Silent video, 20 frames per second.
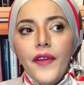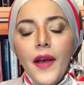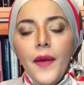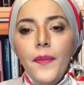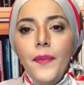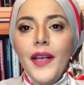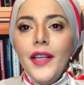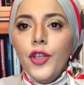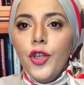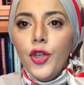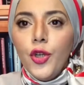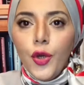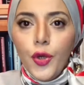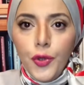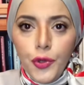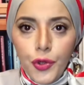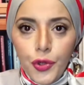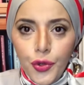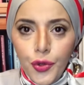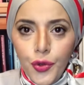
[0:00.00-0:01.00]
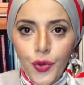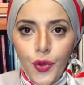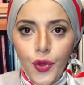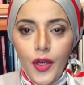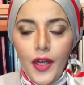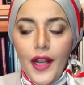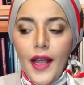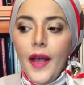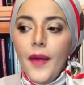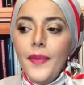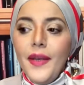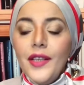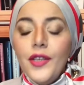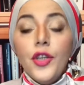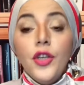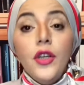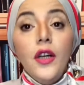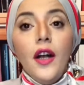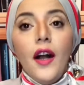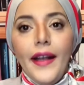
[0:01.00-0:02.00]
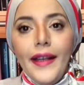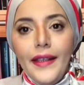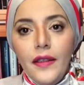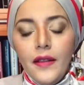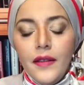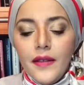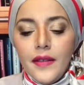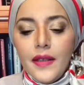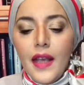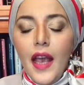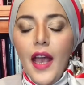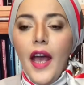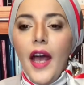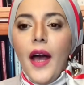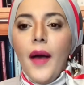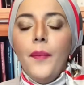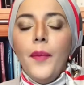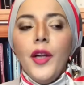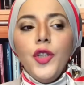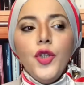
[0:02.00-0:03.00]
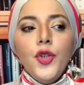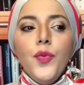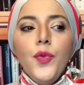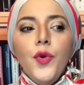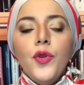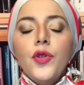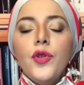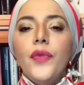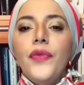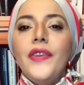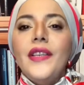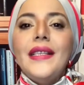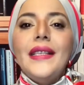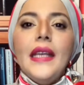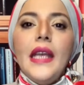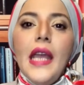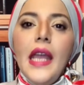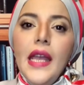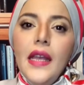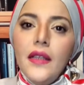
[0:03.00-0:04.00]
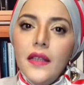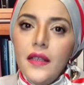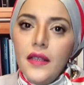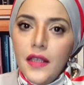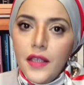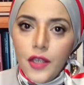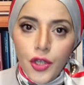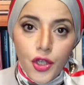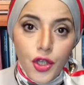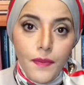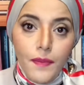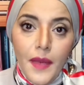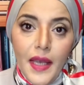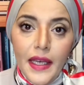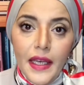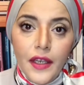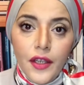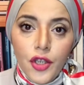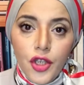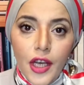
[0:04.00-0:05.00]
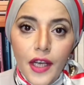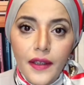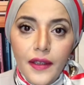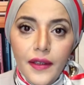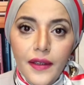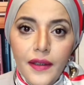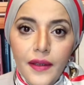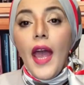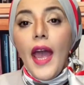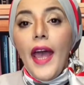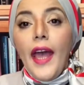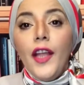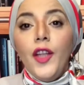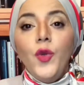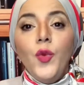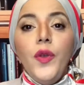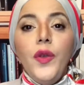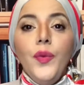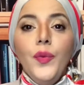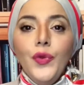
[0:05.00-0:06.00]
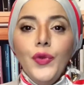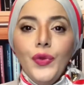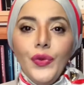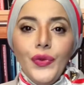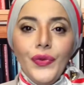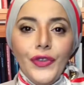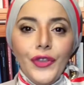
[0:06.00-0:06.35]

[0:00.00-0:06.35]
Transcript: a better control, a better guidance, a much more sophisticated decision-making channel. And we move